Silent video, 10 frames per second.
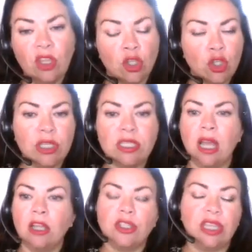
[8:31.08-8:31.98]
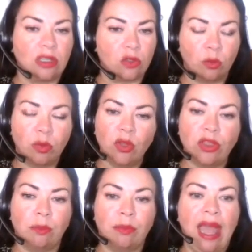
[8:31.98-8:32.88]
shouldn't touch things or put
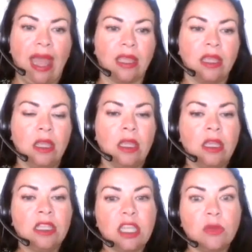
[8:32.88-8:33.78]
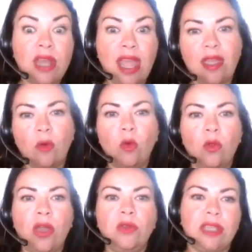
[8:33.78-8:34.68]
them back. So now all
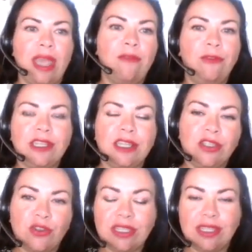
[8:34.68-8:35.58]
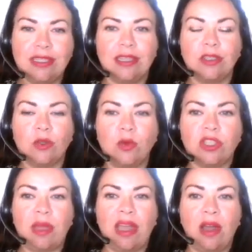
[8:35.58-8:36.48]
those everyday stresses that it
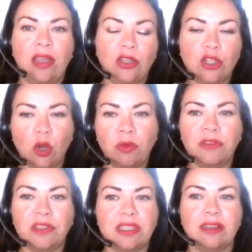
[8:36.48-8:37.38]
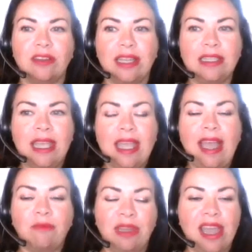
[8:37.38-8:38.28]
talks about at the top of the slide
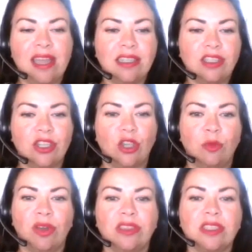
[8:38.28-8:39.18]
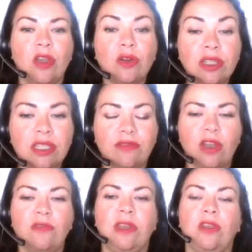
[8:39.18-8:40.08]
have been added to by this cognitive
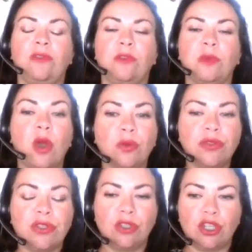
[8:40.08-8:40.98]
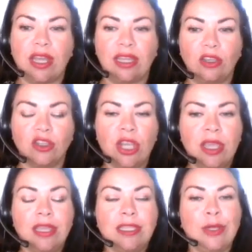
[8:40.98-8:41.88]
overload from constant change.
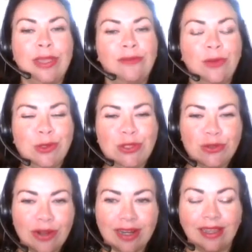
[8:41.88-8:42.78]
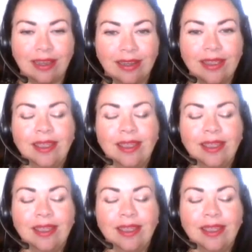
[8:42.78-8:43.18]
So if you're struggling,